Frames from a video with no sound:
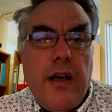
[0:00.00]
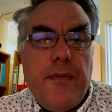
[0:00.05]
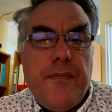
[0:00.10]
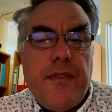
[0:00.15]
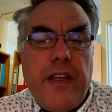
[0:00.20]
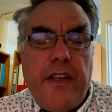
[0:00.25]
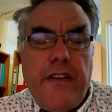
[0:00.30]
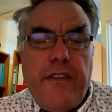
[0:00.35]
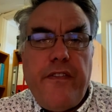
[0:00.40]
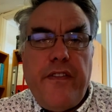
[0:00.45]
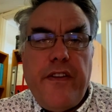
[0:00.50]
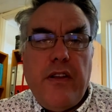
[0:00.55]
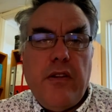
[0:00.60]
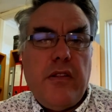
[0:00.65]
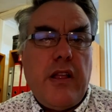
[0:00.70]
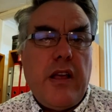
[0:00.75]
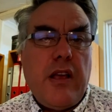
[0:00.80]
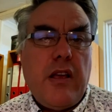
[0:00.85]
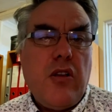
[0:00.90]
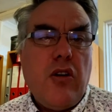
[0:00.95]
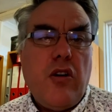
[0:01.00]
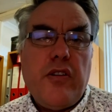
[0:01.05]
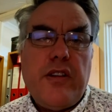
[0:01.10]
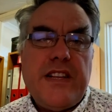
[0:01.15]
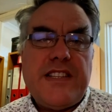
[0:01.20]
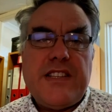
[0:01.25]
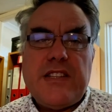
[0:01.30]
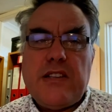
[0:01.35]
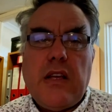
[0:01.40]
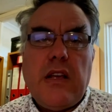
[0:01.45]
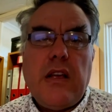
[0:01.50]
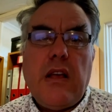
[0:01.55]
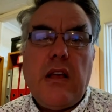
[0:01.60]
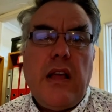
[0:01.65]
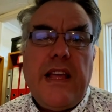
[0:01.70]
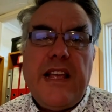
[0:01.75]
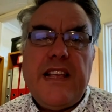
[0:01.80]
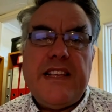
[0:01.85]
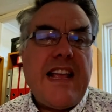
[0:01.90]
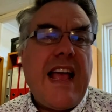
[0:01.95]
they feel that God is
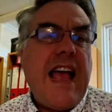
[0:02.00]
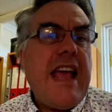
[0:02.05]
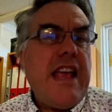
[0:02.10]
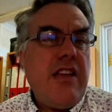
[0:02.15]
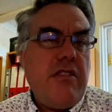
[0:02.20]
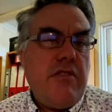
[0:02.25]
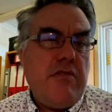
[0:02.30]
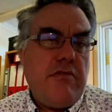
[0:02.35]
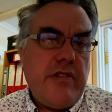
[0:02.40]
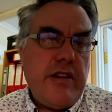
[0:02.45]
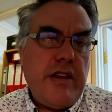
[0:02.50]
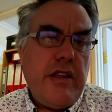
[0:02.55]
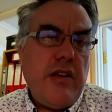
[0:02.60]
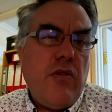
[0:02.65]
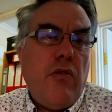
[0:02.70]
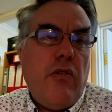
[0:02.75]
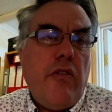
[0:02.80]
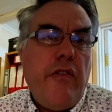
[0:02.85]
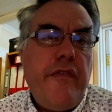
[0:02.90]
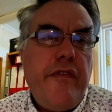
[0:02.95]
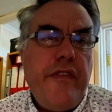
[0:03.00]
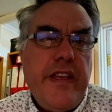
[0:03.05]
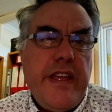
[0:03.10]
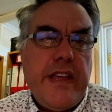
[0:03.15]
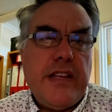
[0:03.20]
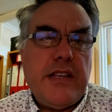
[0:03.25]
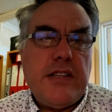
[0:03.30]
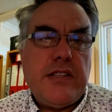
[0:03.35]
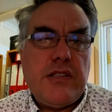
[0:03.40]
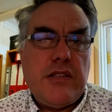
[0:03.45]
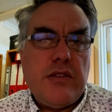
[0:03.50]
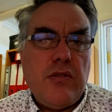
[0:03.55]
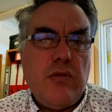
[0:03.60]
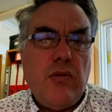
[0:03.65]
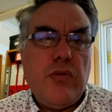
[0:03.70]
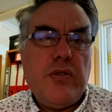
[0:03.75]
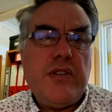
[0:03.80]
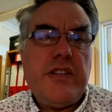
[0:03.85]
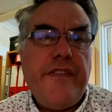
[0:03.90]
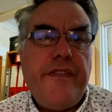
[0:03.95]
angry or fierce
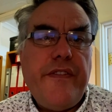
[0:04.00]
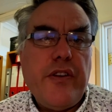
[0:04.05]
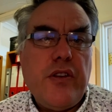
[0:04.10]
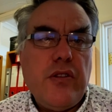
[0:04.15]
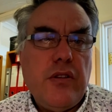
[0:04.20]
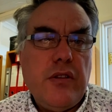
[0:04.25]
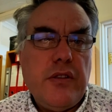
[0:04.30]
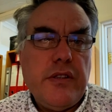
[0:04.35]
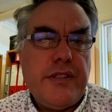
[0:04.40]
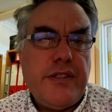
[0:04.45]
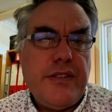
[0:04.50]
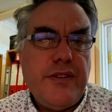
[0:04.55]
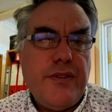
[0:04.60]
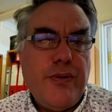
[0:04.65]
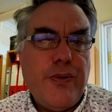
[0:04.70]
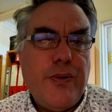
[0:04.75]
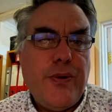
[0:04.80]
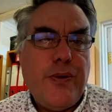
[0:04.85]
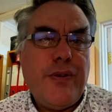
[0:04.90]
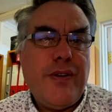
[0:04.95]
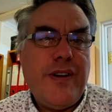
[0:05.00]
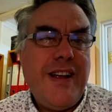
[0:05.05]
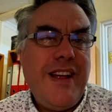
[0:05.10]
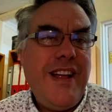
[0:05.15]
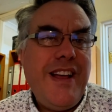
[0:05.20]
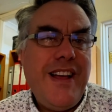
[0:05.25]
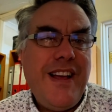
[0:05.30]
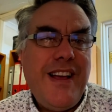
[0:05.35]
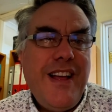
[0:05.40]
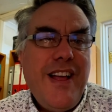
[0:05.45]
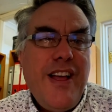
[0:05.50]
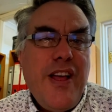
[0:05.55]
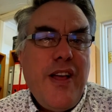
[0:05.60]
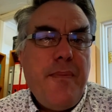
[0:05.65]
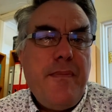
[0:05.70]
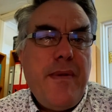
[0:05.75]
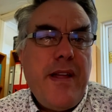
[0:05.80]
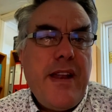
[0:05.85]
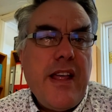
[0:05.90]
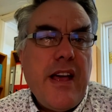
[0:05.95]
or difficult or
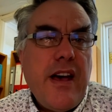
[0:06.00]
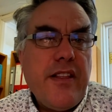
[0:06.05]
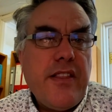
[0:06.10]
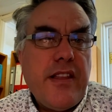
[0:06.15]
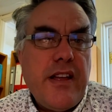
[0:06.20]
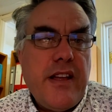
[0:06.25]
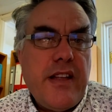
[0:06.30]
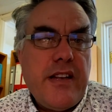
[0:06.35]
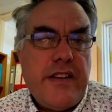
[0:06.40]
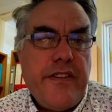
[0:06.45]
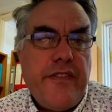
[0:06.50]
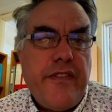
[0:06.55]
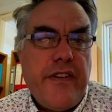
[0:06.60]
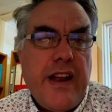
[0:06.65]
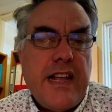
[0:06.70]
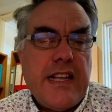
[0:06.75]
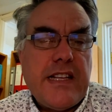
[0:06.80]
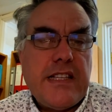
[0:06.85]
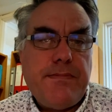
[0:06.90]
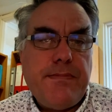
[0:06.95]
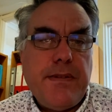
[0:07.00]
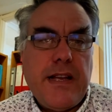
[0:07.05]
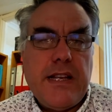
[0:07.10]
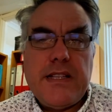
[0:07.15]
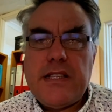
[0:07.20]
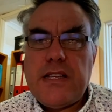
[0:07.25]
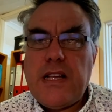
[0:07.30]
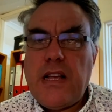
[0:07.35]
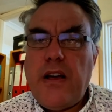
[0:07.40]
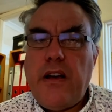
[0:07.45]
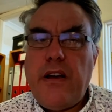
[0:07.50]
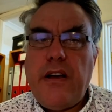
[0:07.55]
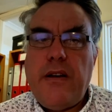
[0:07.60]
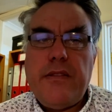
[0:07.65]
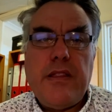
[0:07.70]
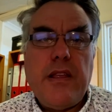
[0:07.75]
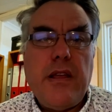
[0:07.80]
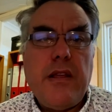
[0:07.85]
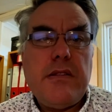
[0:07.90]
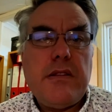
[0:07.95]
many other different aspects
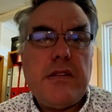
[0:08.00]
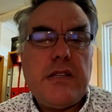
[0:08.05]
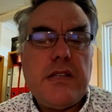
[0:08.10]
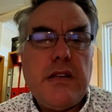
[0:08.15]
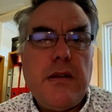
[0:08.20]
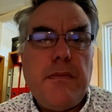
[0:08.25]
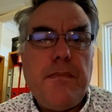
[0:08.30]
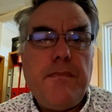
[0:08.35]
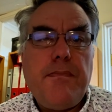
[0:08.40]
that